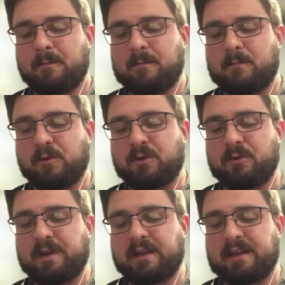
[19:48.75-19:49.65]

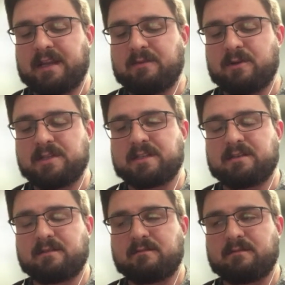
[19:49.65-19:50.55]
recruiting. Like he wasn't
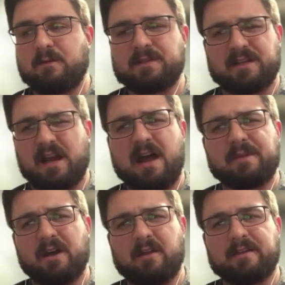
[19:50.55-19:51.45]
on
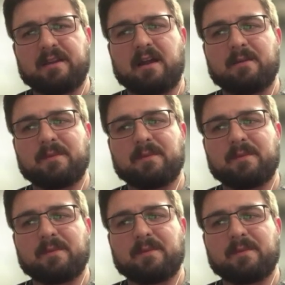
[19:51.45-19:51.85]
me all the time.